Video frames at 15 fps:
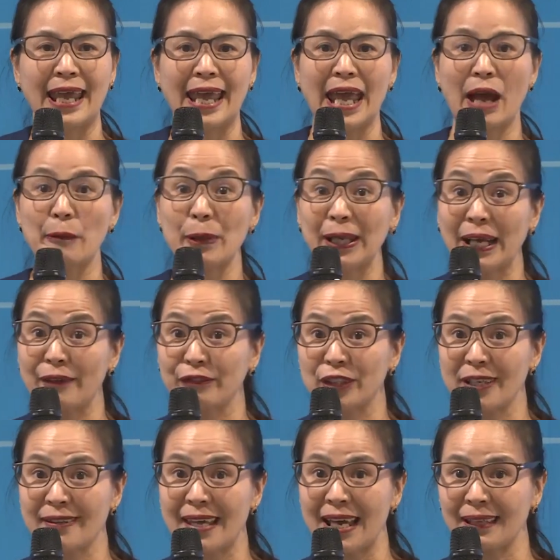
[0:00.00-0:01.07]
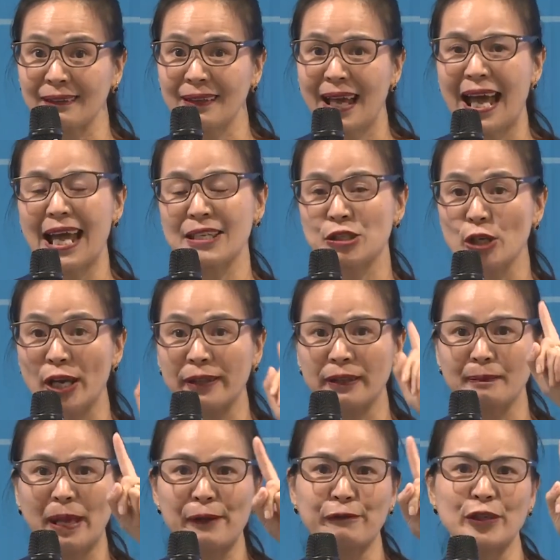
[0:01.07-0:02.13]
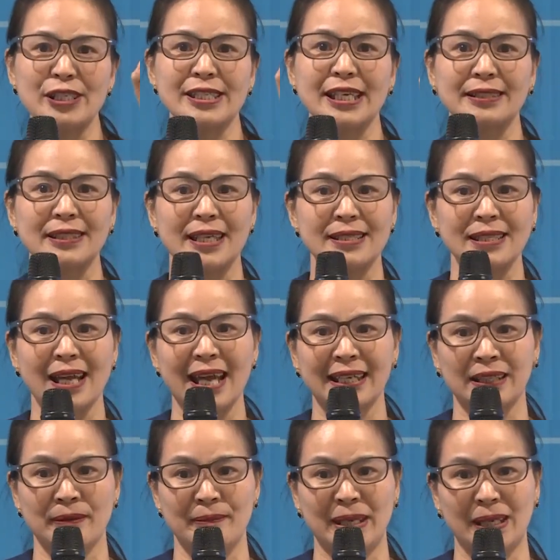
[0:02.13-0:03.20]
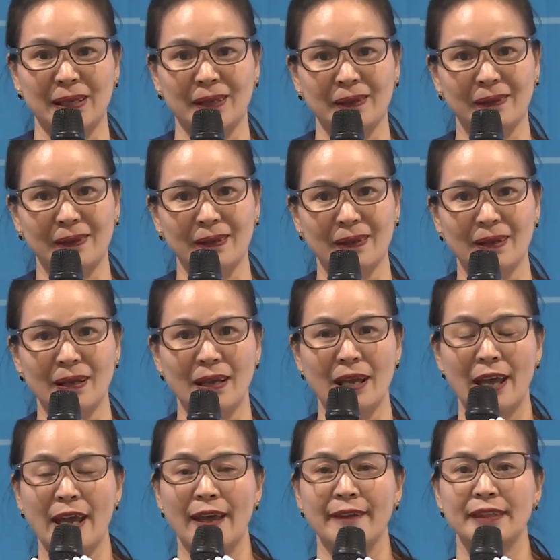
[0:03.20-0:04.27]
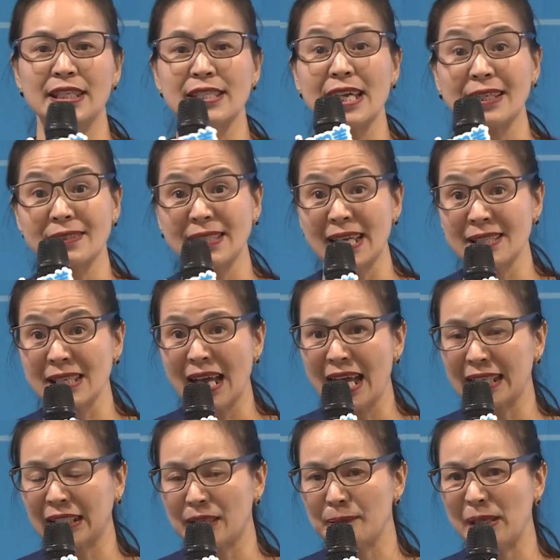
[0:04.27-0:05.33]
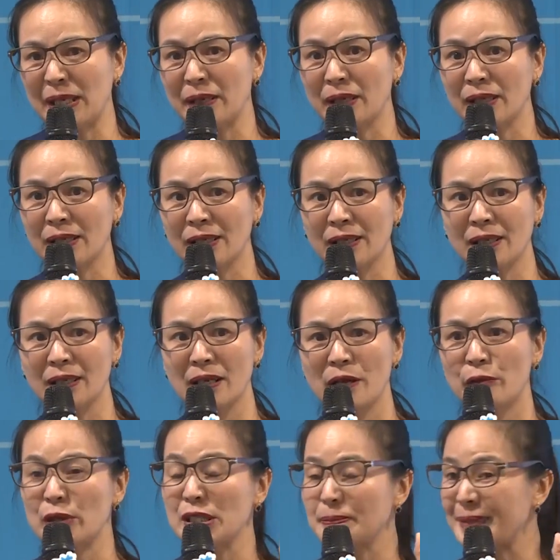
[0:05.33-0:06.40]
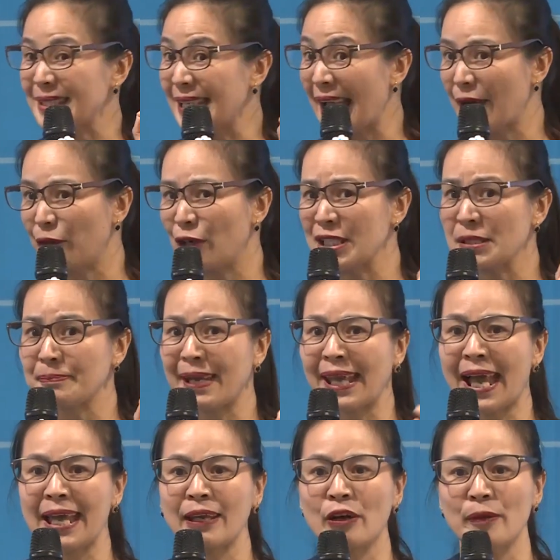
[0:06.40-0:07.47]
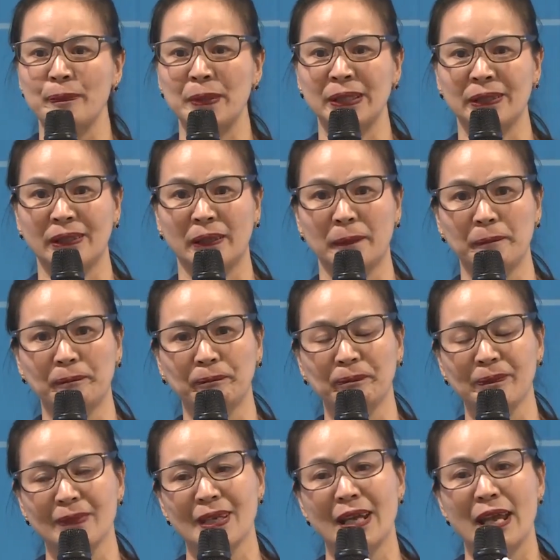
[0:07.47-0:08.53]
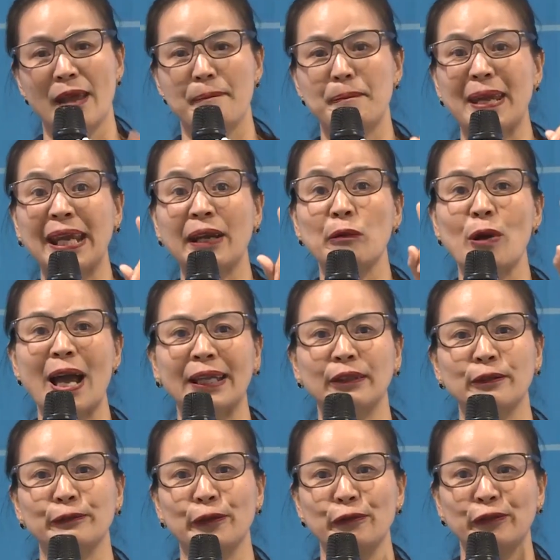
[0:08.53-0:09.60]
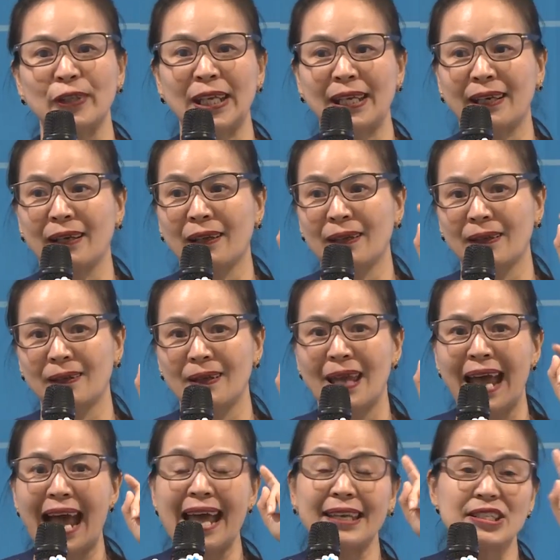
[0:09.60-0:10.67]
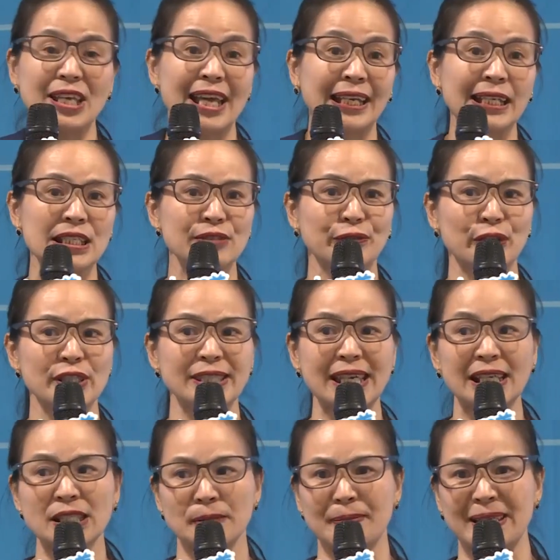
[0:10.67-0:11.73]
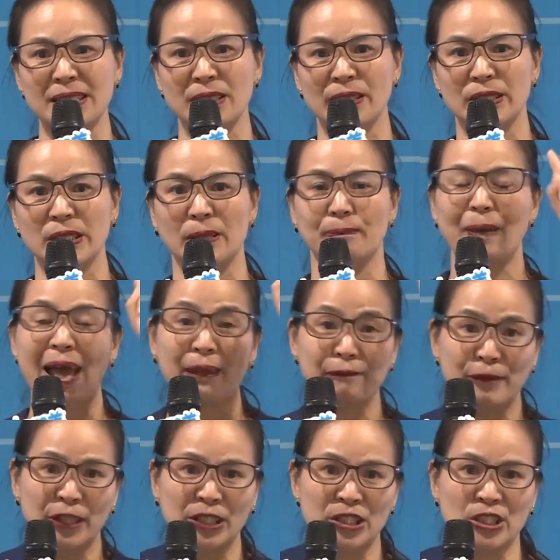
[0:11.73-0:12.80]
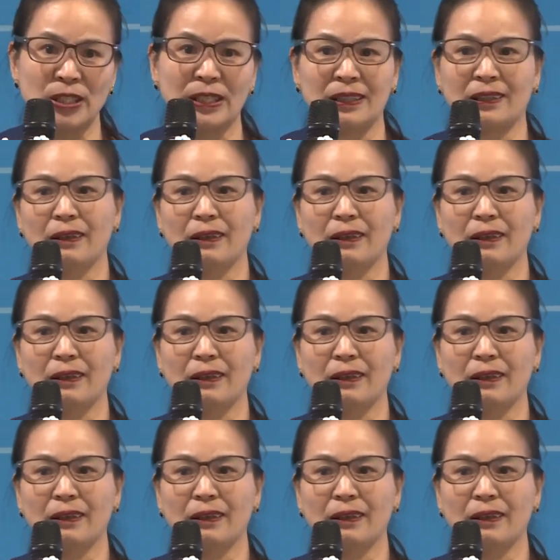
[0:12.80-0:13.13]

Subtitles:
A week after that, I joined my first Success Academy. The Success Academy was my eye-opener. May 1, 15, I challenged for sales mastership. I finished it.